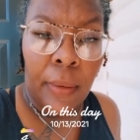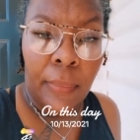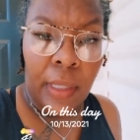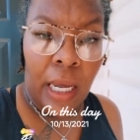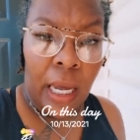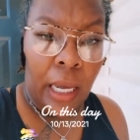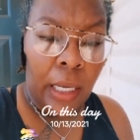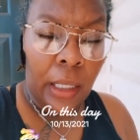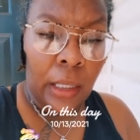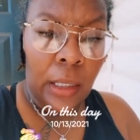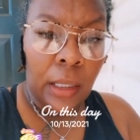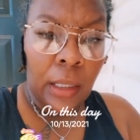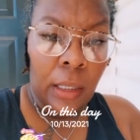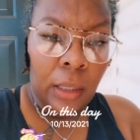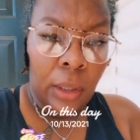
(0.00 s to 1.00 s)
I'm not.
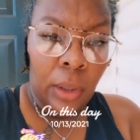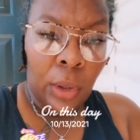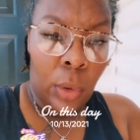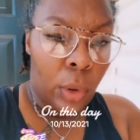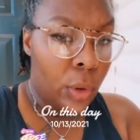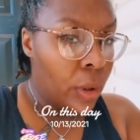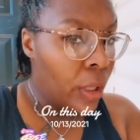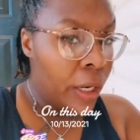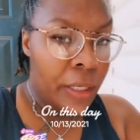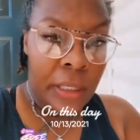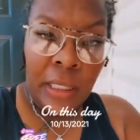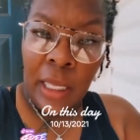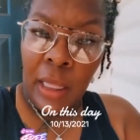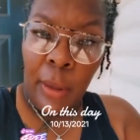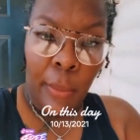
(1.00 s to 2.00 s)
There's
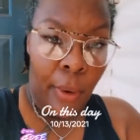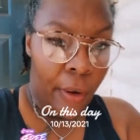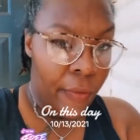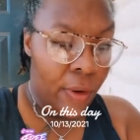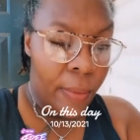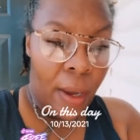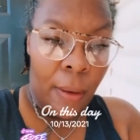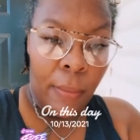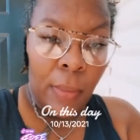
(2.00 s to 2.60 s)
nothing perfect about